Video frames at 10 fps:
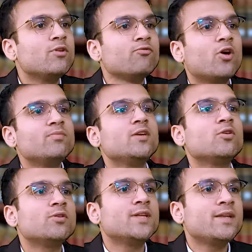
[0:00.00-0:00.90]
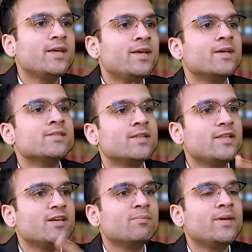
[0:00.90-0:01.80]
to inform the court that he is in
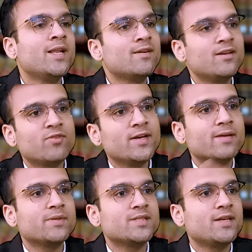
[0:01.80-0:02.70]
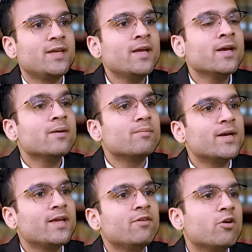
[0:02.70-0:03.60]
the appeal as a different capacity,
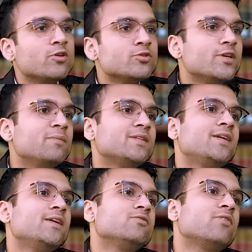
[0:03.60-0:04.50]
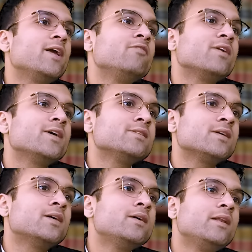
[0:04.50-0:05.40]
but he will also represent his wife as
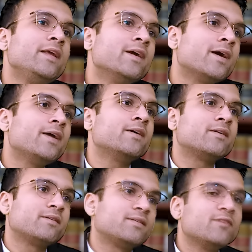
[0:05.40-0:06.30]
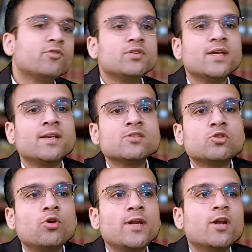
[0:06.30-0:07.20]
a legal hire. Therefore, there is
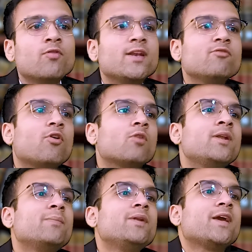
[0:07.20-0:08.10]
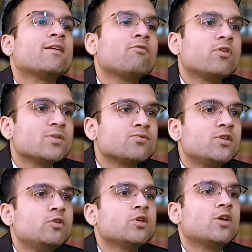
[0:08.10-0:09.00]
no need of any formal application for
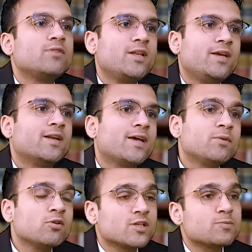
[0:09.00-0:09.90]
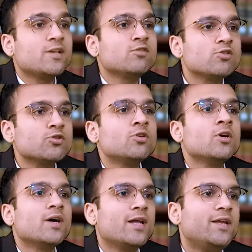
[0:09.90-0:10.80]
substitution of the legal hire because husband is also
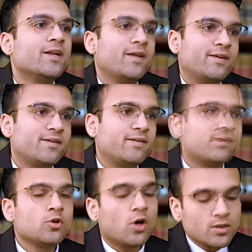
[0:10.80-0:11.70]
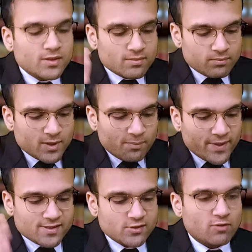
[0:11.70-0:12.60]
a legal hire. So on the
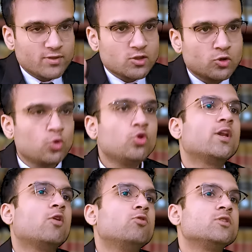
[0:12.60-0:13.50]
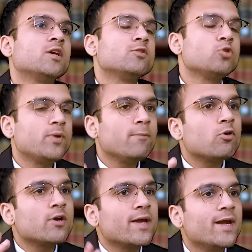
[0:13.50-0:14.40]
basis of these two grounds, Supreme
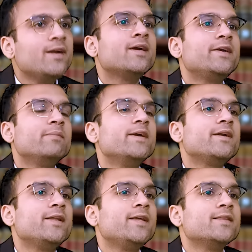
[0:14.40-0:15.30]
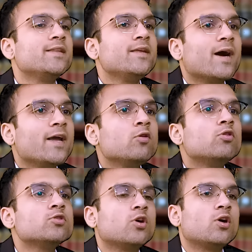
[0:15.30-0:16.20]
Court held ultimately that the High
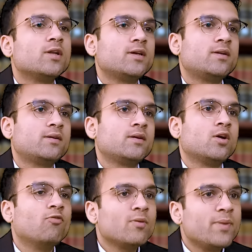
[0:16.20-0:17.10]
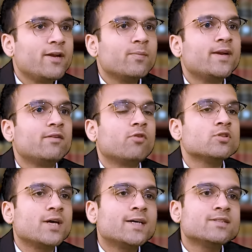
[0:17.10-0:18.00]
Court's order of abatement
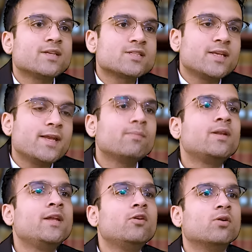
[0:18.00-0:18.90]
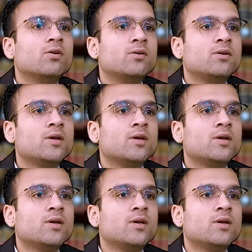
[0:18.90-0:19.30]
was unsustainable in law.